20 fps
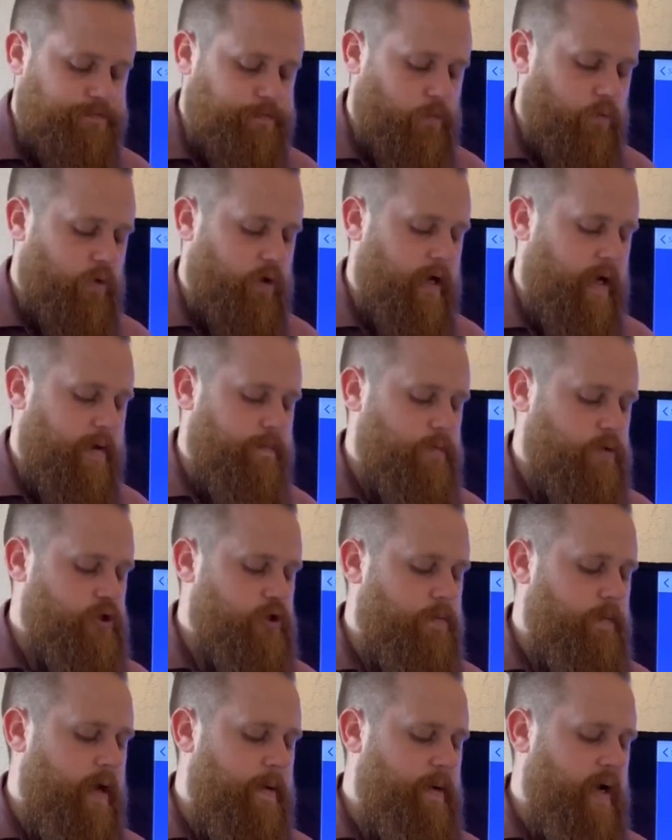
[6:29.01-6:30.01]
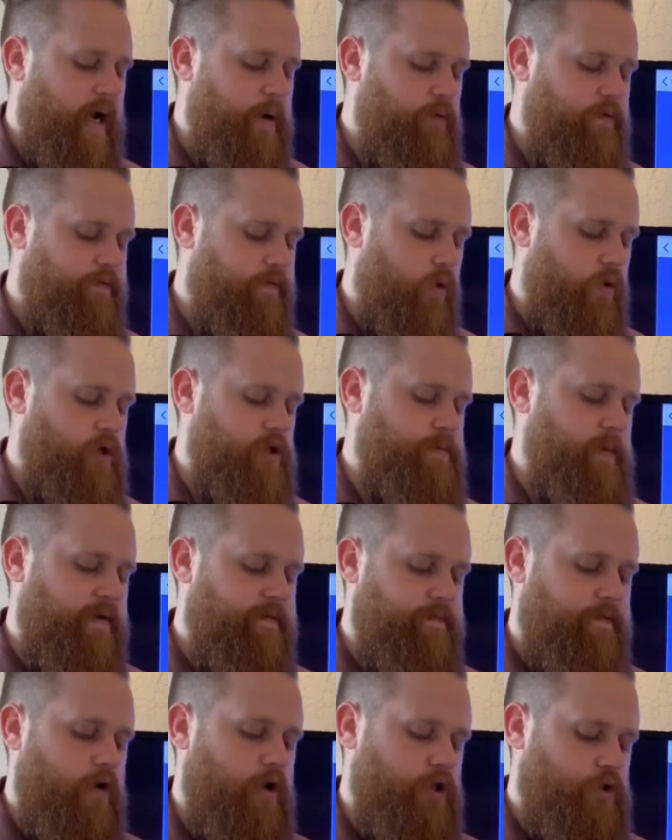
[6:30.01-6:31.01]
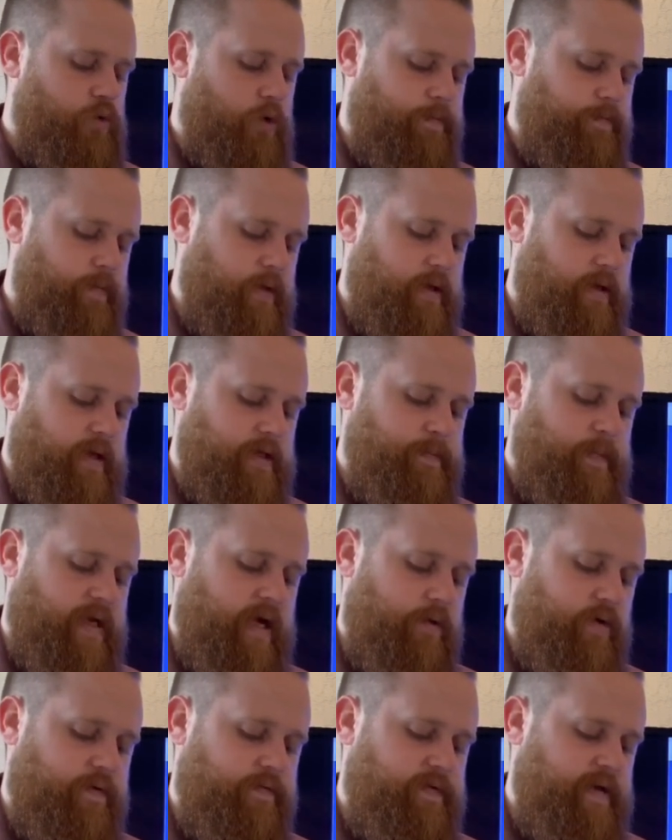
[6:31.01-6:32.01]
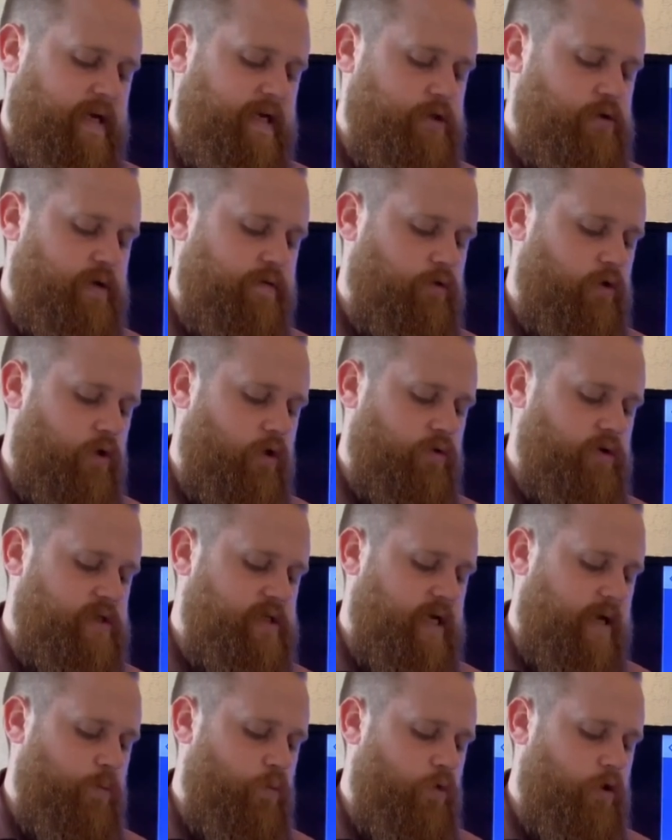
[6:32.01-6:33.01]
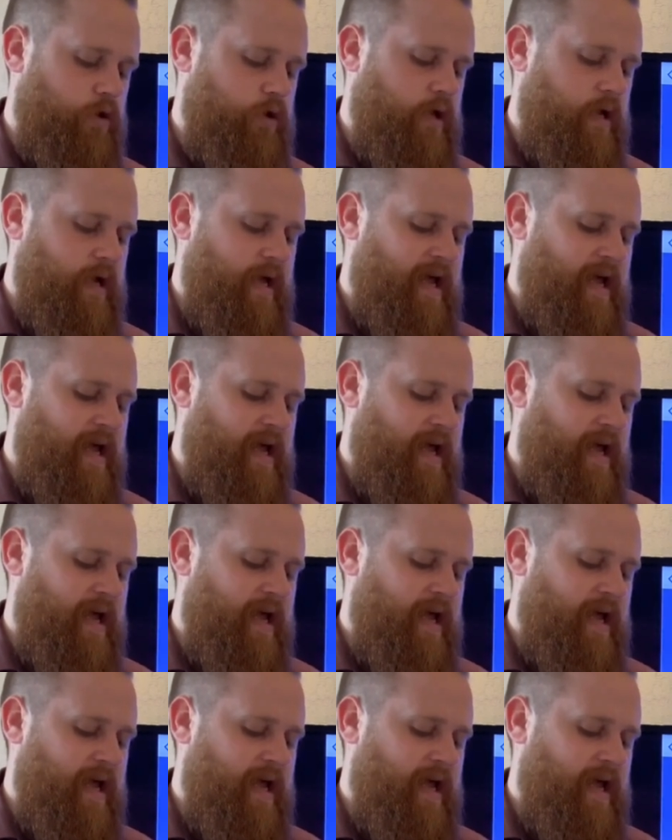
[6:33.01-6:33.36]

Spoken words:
Okay, so maybe I will focus my first one, and let me get rid of these so I've got all the same one.